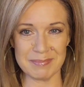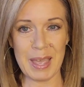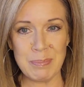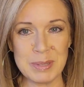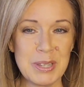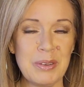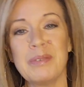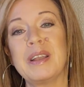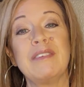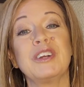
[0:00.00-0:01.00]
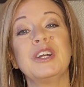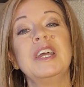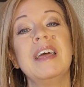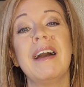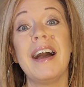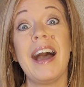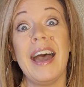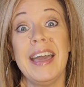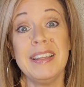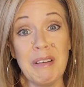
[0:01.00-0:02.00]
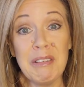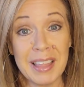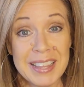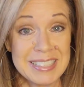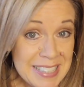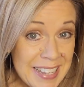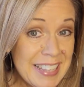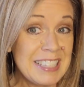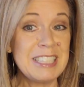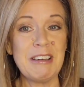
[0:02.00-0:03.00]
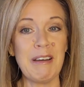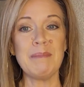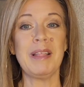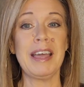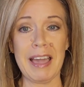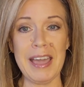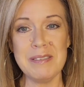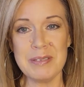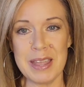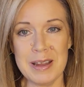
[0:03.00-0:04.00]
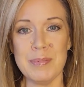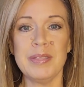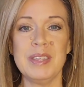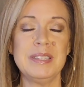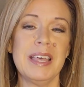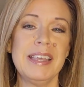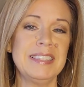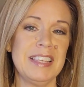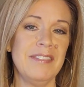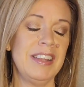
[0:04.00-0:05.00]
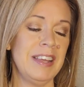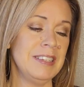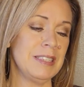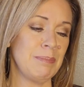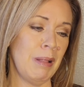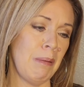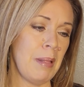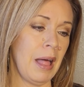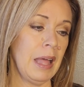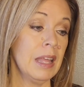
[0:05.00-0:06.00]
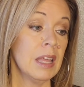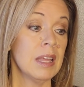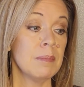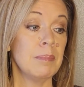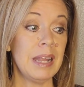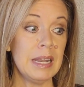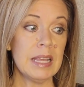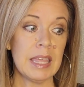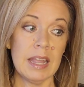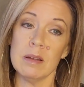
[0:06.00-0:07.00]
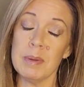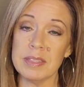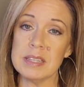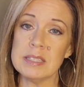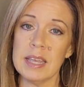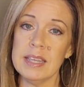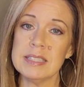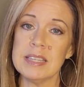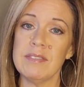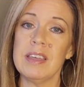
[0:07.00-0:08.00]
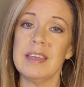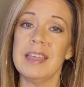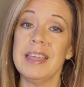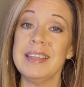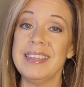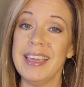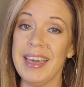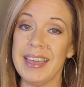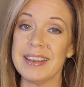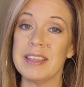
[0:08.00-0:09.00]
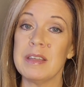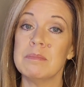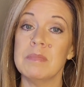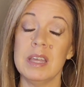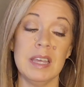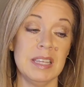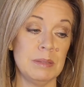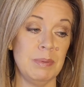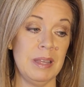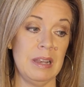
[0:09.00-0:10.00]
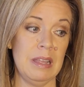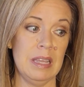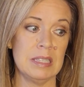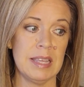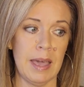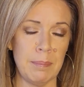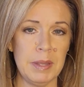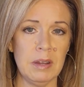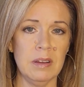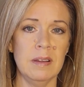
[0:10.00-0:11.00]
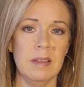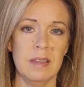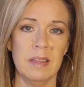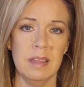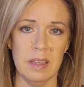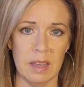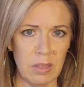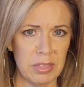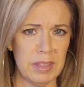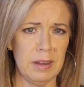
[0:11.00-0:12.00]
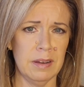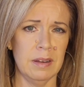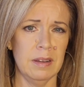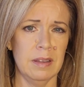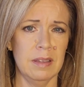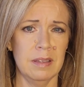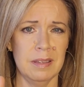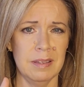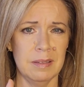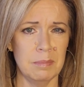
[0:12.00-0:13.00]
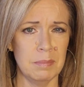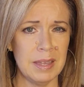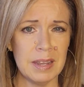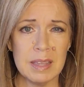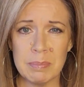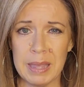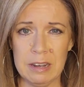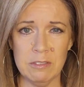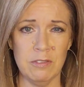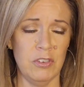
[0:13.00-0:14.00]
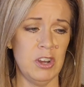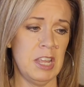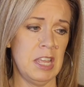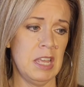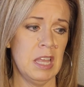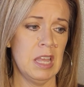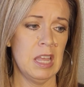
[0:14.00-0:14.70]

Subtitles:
episode or whatever, I don't like science. So I'm like, I don't care about the science of it. I just blah, blah, blah. But I didn't care about the science of it. And yet my husband is happier, healthier, getting pain-free,